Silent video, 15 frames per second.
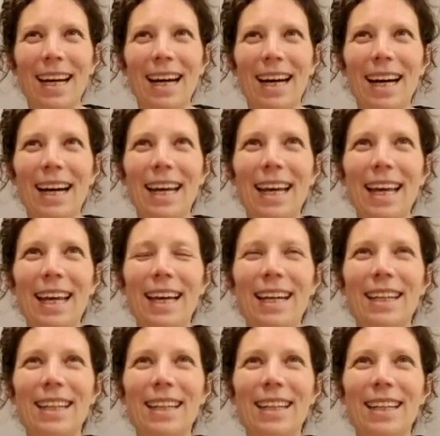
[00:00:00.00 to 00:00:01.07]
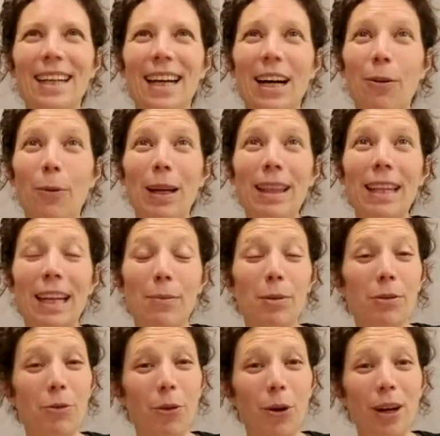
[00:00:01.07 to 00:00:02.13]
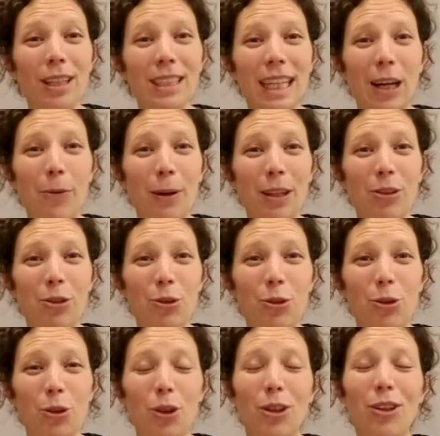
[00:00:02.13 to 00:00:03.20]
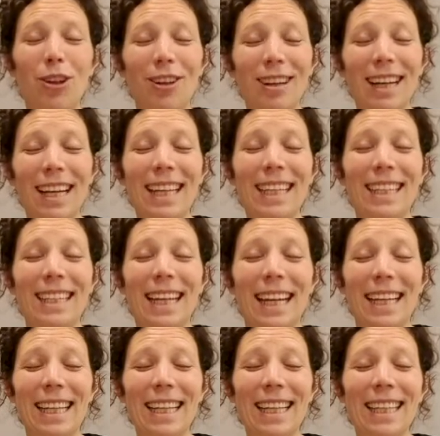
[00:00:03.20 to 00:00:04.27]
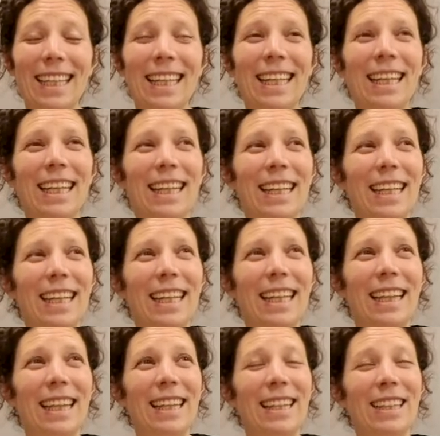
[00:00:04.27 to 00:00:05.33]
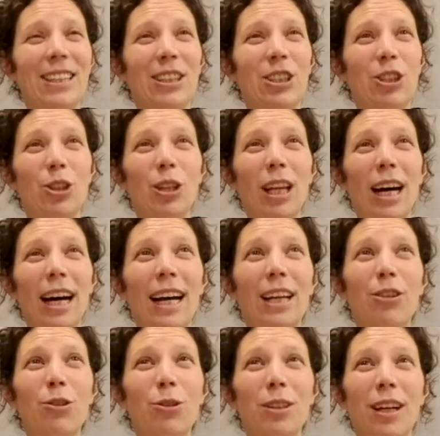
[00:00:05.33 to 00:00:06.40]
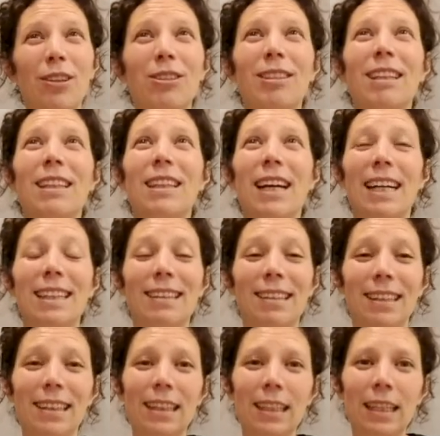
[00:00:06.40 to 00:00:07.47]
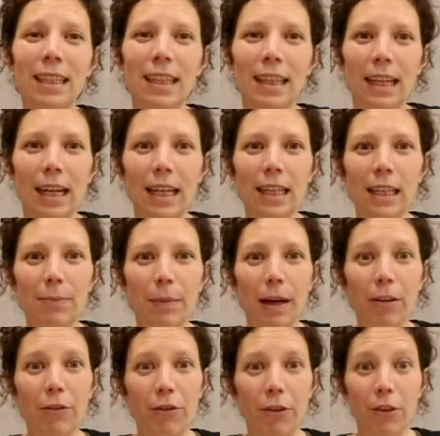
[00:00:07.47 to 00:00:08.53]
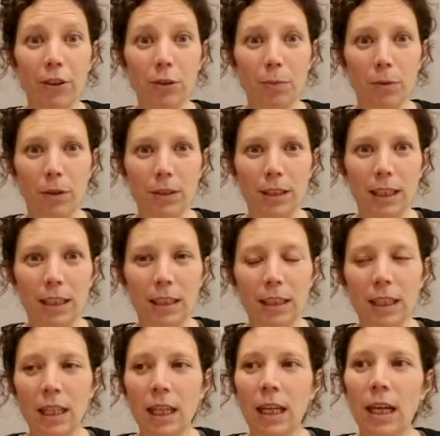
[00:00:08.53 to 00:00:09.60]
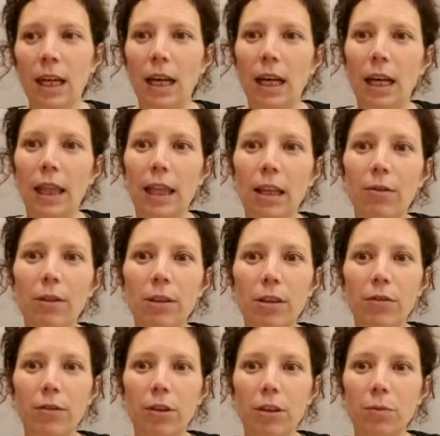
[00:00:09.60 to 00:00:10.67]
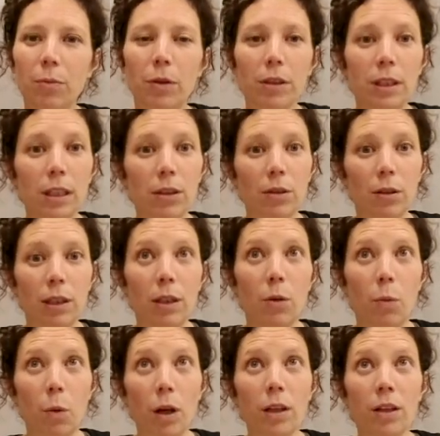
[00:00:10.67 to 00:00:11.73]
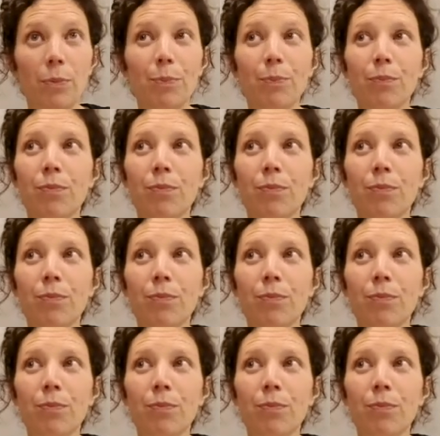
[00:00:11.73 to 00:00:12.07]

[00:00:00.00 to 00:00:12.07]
I went there before, so I went to Kokore, Italy in July 2019. There I did my first process, and that was the first process only on water.